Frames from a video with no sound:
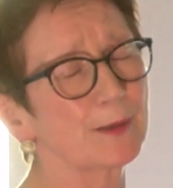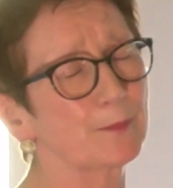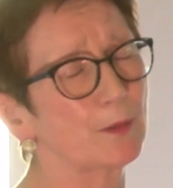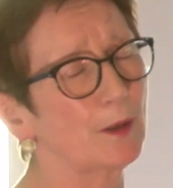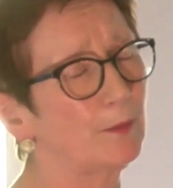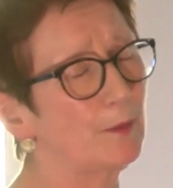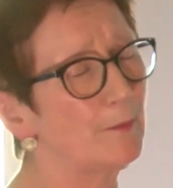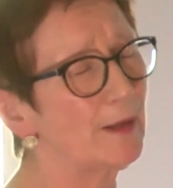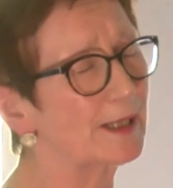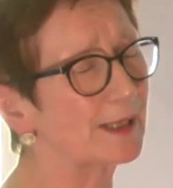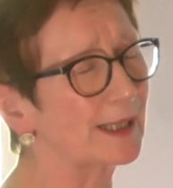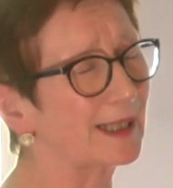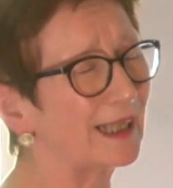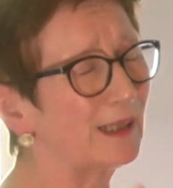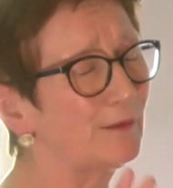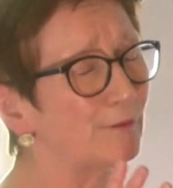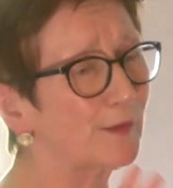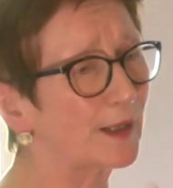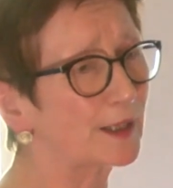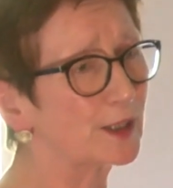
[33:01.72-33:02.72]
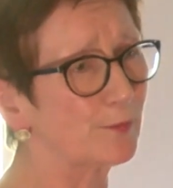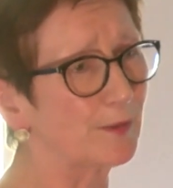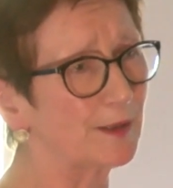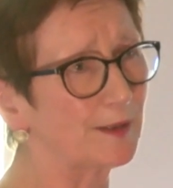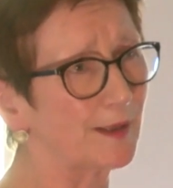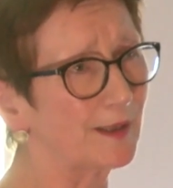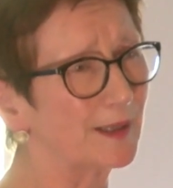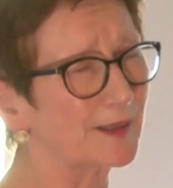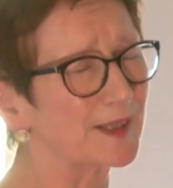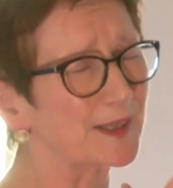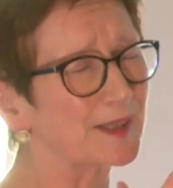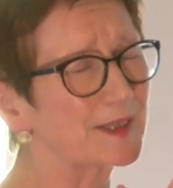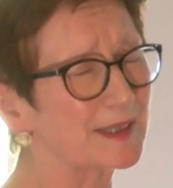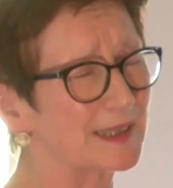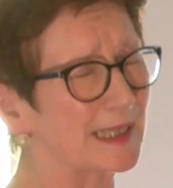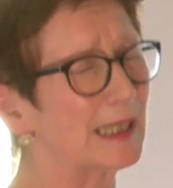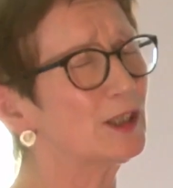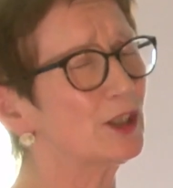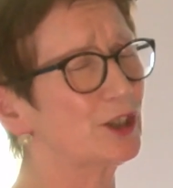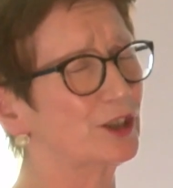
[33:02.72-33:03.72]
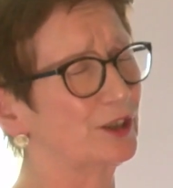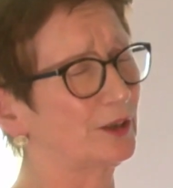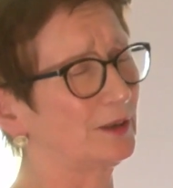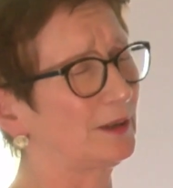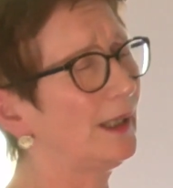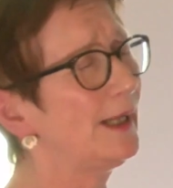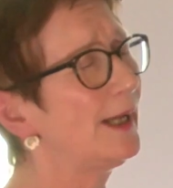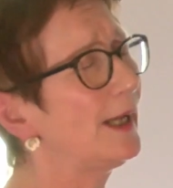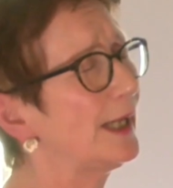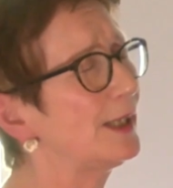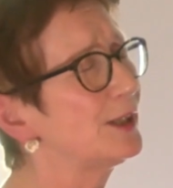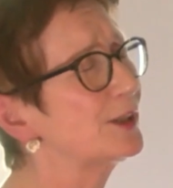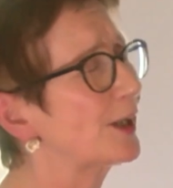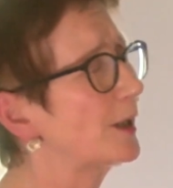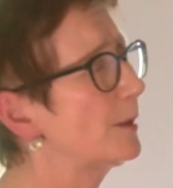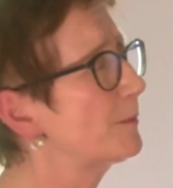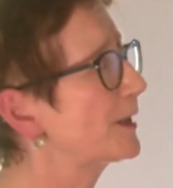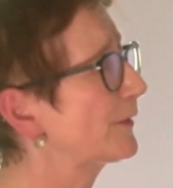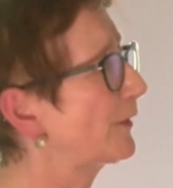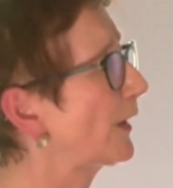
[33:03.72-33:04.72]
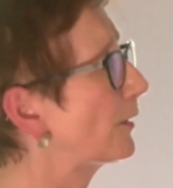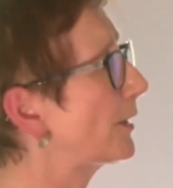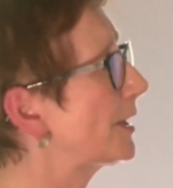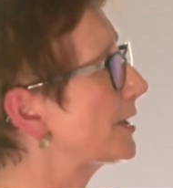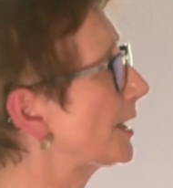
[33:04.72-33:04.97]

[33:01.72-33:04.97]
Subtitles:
is problematic. In fact, we think it's essential in terms of our